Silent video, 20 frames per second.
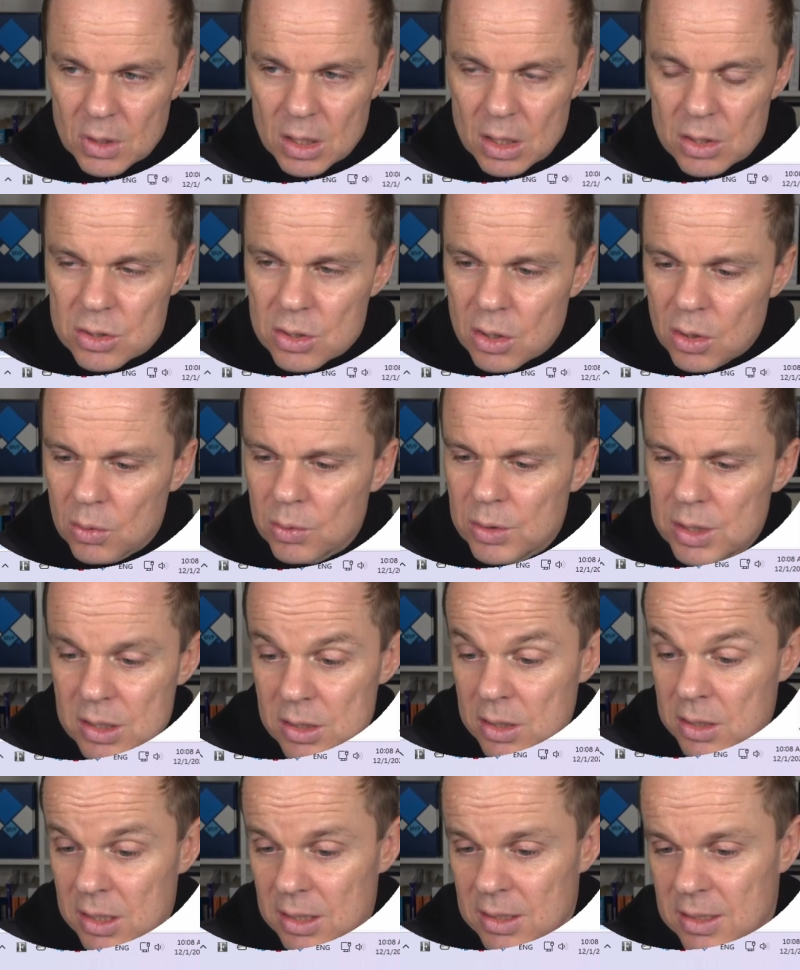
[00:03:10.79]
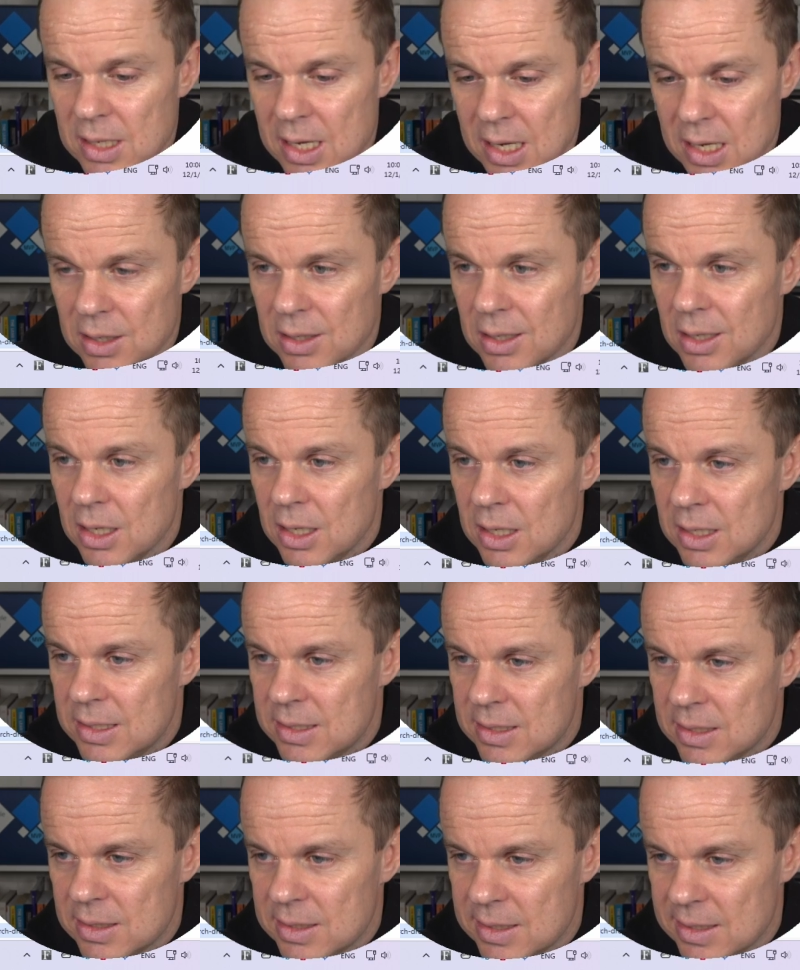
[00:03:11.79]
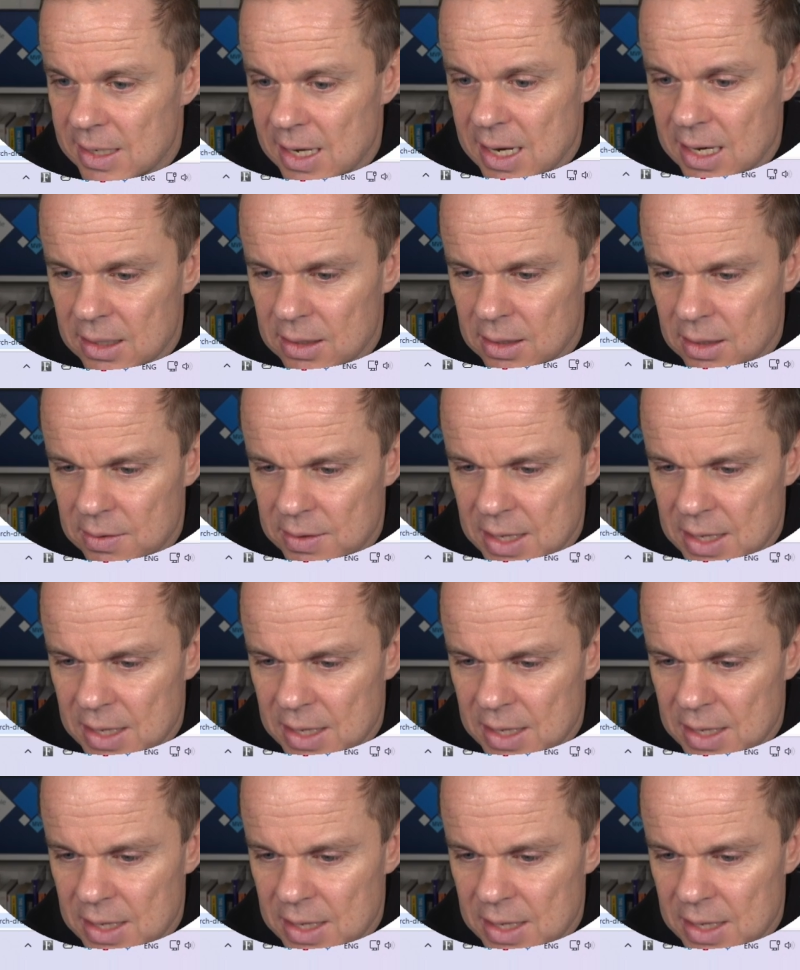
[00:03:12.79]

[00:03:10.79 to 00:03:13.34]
So this is just saying select,